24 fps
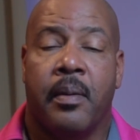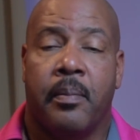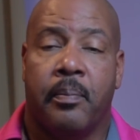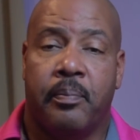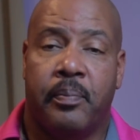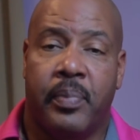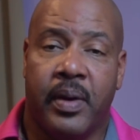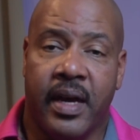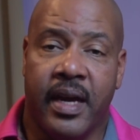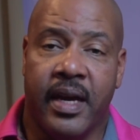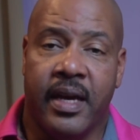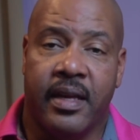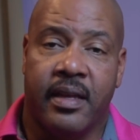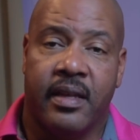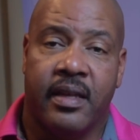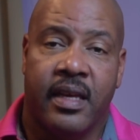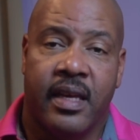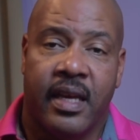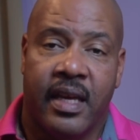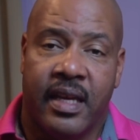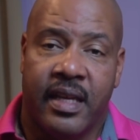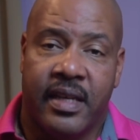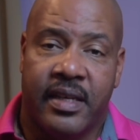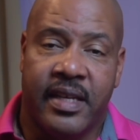But
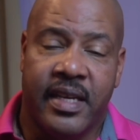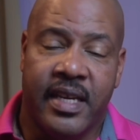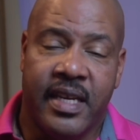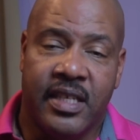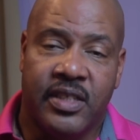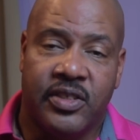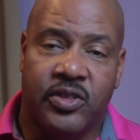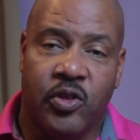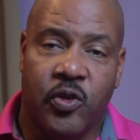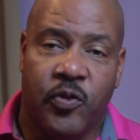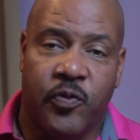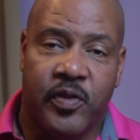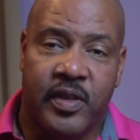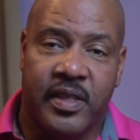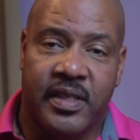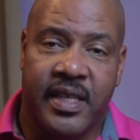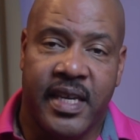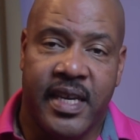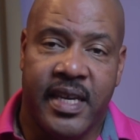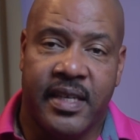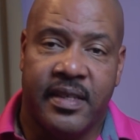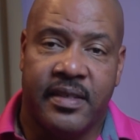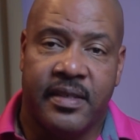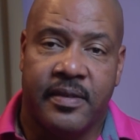these two
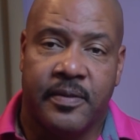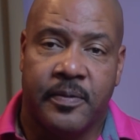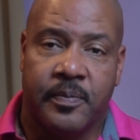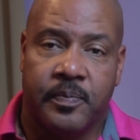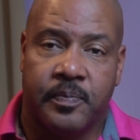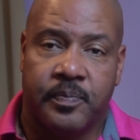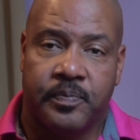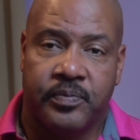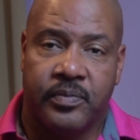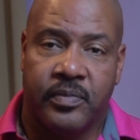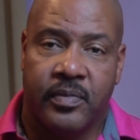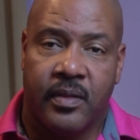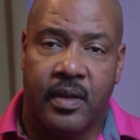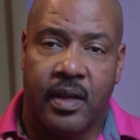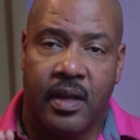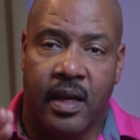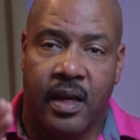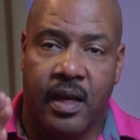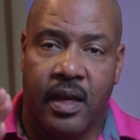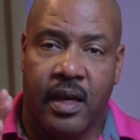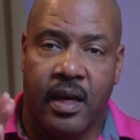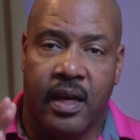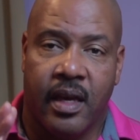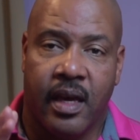physiques,
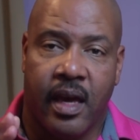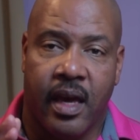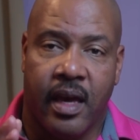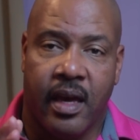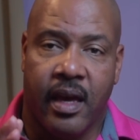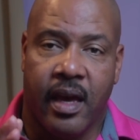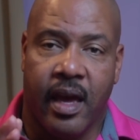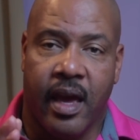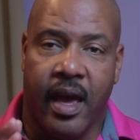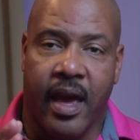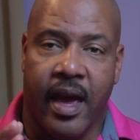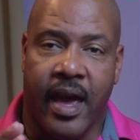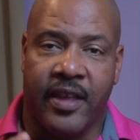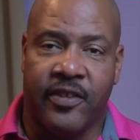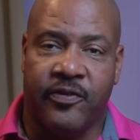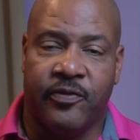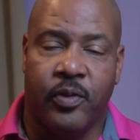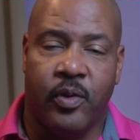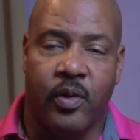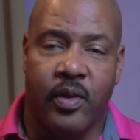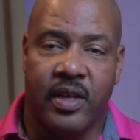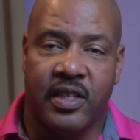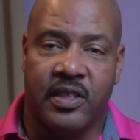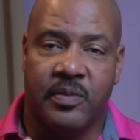as
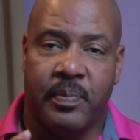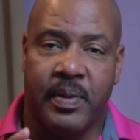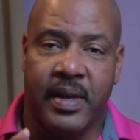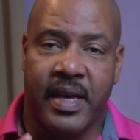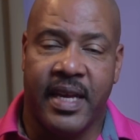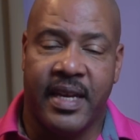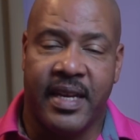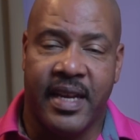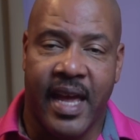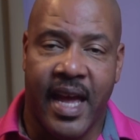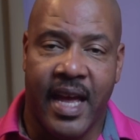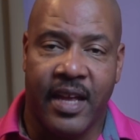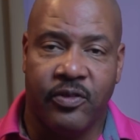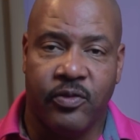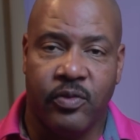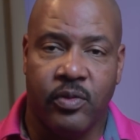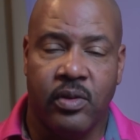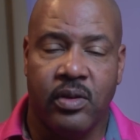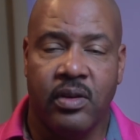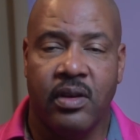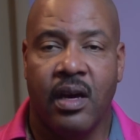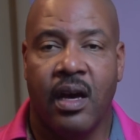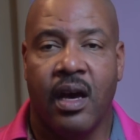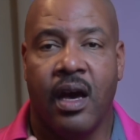far as being
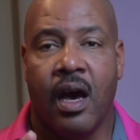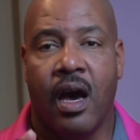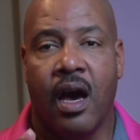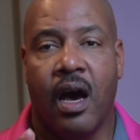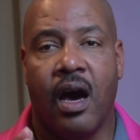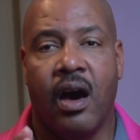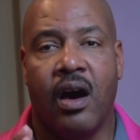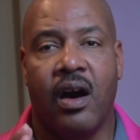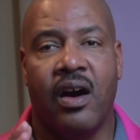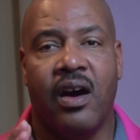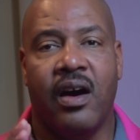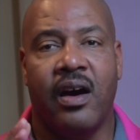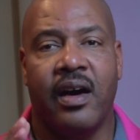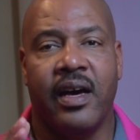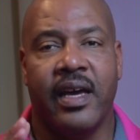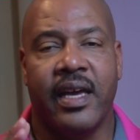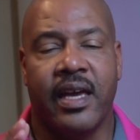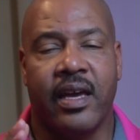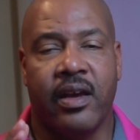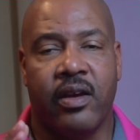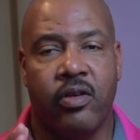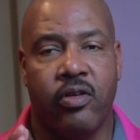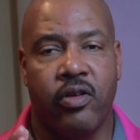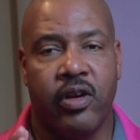natural, are
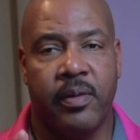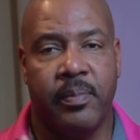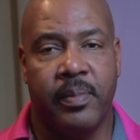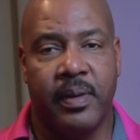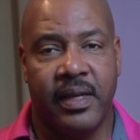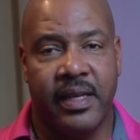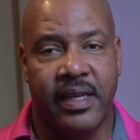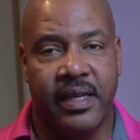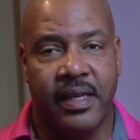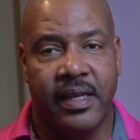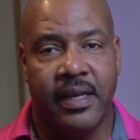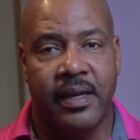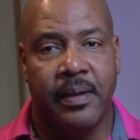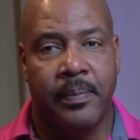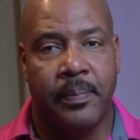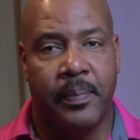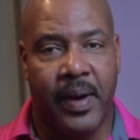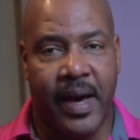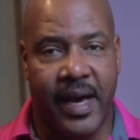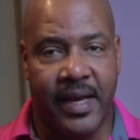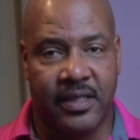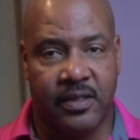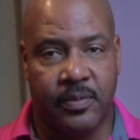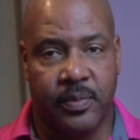incredibly
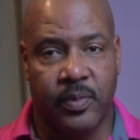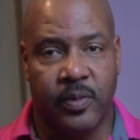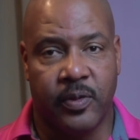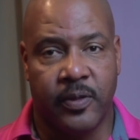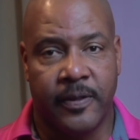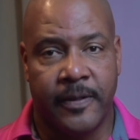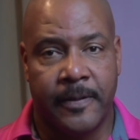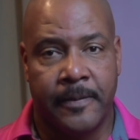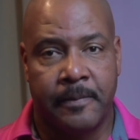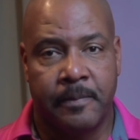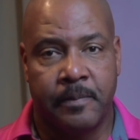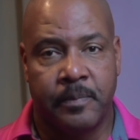possible.